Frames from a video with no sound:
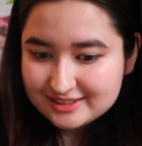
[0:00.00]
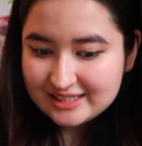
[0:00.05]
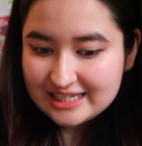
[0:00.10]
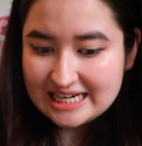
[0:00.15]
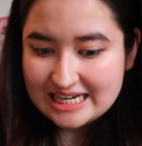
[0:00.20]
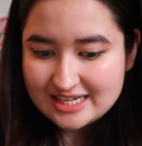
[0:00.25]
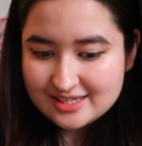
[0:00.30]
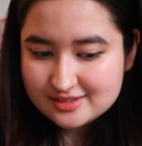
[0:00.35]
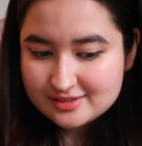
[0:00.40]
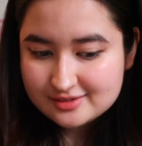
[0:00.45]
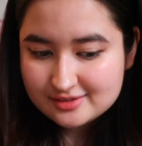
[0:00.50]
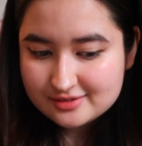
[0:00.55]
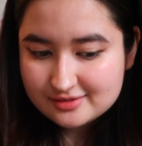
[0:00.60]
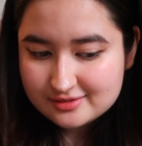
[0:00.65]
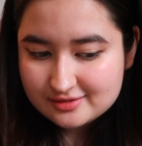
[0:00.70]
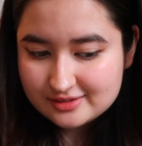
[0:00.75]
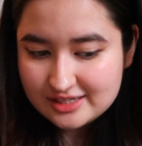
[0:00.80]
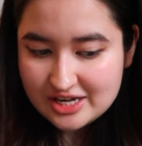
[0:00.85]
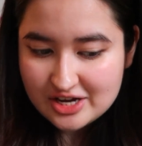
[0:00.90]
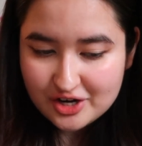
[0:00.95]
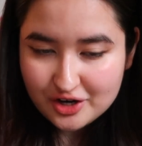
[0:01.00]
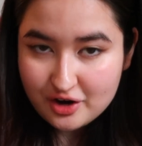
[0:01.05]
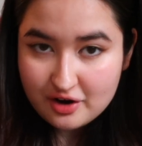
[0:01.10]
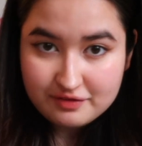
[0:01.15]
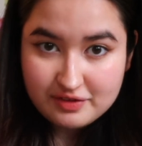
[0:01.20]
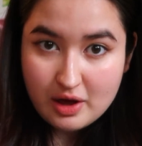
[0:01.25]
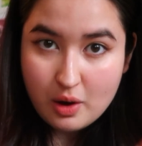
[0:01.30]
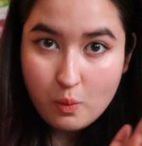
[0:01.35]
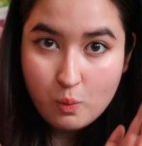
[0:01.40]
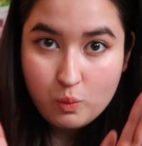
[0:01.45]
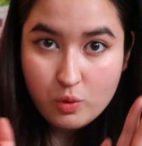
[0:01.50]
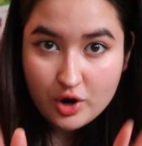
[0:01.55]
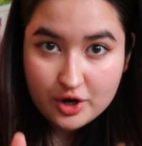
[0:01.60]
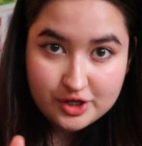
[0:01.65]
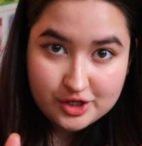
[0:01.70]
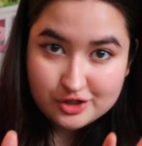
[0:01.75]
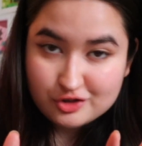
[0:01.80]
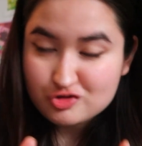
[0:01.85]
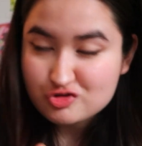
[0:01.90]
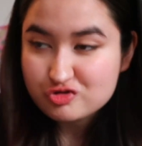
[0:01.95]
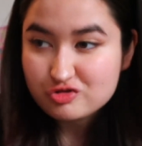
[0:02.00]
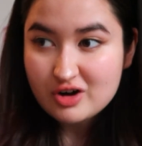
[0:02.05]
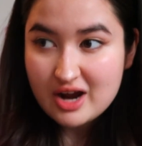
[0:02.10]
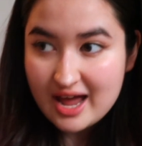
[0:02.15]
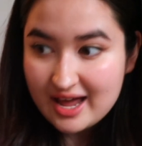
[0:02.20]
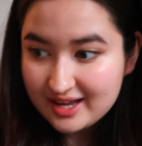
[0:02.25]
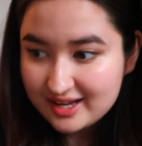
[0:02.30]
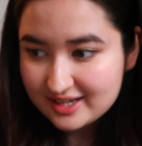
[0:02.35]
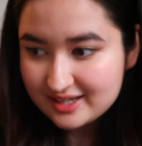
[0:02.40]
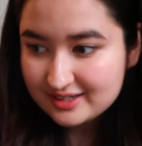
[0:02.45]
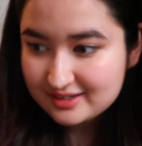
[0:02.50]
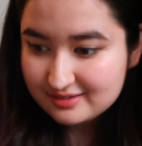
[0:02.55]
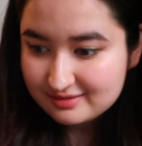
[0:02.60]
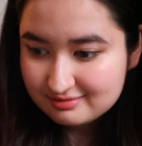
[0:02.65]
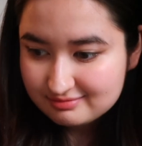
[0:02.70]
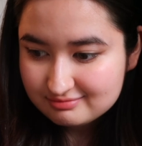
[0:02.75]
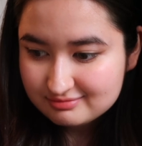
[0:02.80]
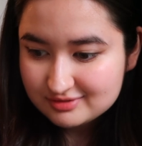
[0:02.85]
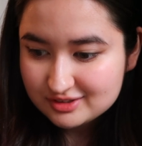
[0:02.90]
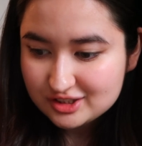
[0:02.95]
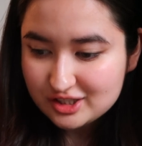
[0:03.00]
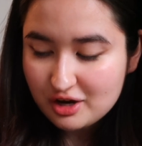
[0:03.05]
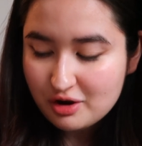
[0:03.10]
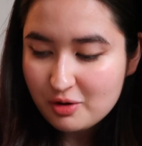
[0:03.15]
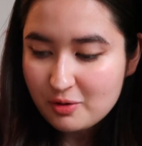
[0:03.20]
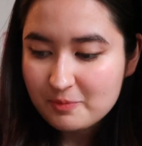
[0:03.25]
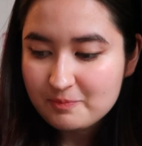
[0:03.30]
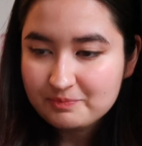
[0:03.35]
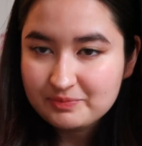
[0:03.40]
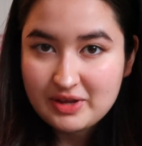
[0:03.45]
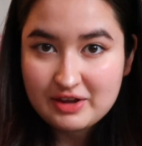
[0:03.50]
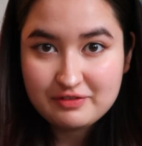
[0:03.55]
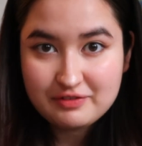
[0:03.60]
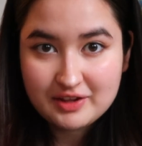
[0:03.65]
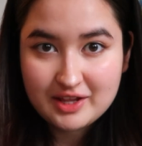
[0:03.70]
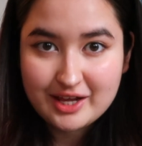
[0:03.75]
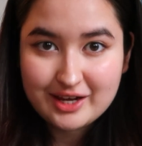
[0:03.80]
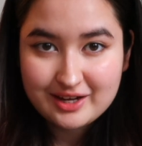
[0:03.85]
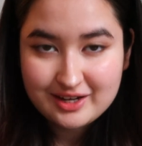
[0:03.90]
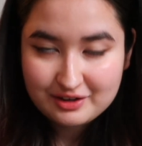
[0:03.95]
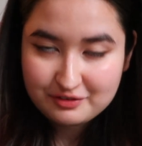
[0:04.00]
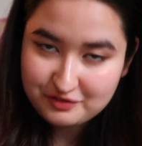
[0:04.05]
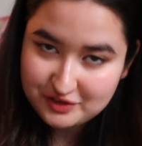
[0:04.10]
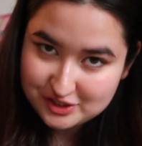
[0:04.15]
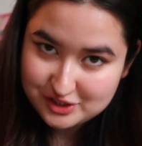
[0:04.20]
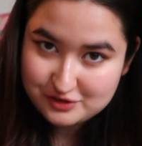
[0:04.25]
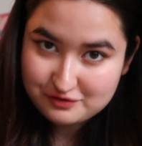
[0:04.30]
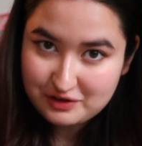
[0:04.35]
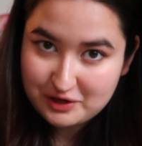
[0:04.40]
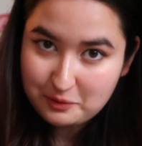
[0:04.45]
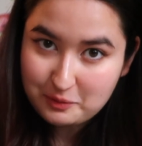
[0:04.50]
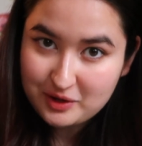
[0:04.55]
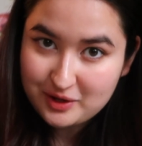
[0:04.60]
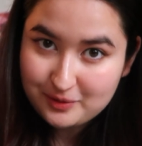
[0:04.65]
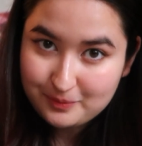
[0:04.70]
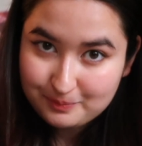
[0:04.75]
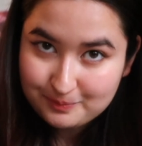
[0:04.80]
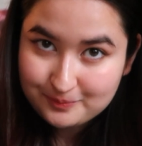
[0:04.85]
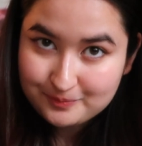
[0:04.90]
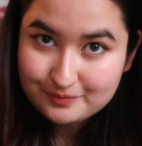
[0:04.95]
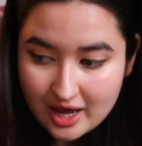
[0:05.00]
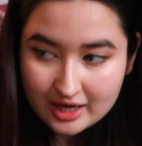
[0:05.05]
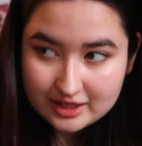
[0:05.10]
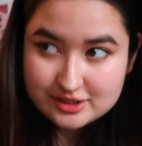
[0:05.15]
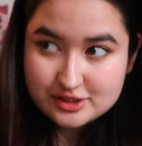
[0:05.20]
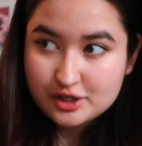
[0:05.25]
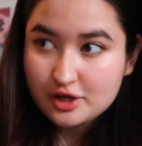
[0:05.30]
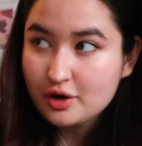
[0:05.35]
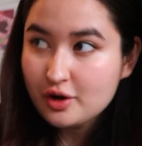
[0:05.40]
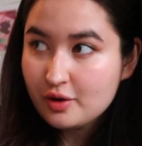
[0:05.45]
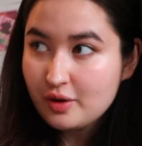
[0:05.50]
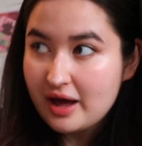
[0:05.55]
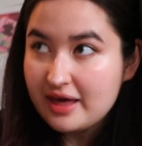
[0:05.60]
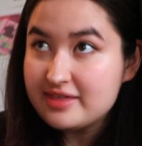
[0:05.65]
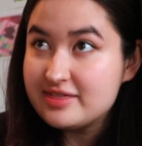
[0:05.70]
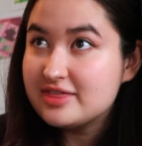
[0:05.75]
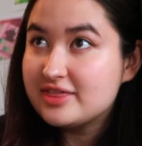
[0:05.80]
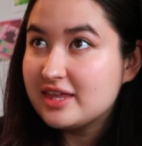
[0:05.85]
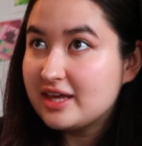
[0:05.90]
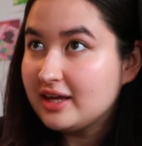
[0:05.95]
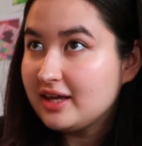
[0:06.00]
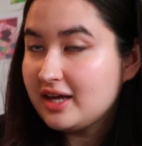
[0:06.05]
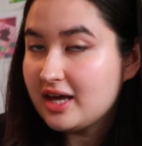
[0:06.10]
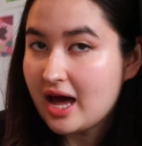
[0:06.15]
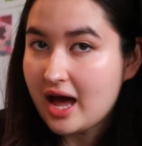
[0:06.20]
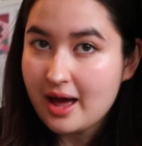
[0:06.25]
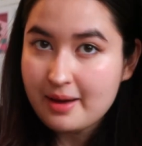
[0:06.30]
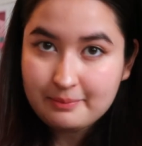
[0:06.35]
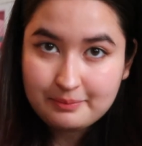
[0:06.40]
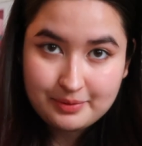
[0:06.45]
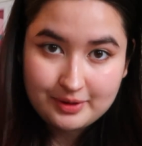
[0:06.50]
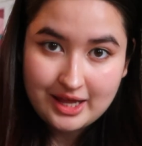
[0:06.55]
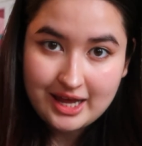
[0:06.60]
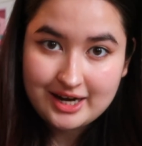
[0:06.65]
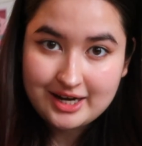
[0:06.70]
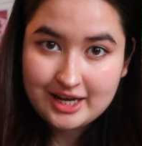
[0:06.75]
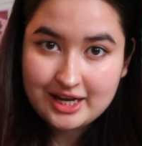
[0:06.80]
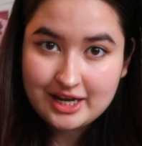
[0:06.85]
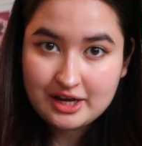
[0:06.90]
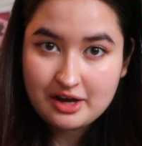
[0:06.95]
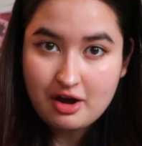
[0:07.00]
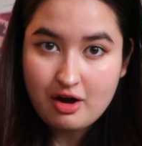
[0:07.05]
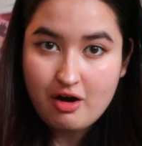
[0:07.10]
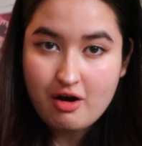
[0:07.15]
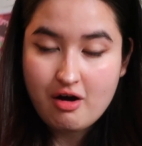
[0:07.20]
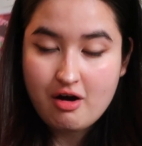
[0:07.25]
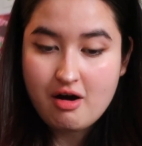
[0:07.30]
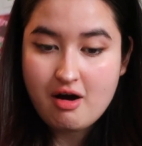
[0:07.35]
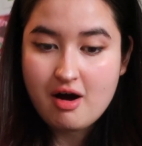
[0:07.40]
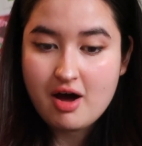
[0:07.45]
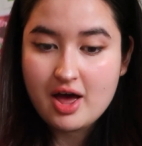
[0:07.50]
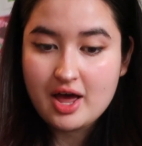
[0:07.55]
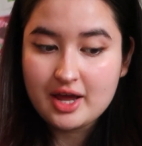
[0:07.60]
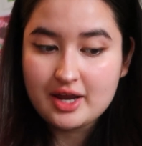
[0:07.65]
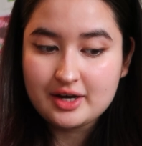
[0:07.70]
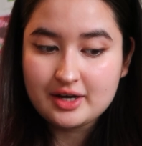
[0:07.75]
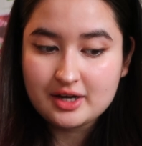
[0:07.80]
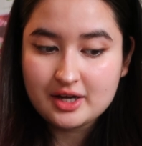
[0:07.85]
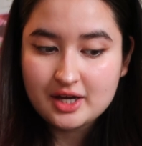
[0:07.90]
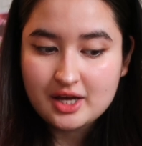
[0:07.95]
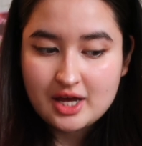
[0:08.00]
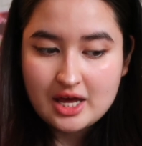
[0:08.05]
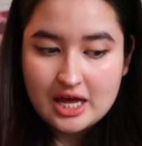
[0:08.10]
it is the year of the wood dragon, so I feel like it fits very well. And so I think I'm planning on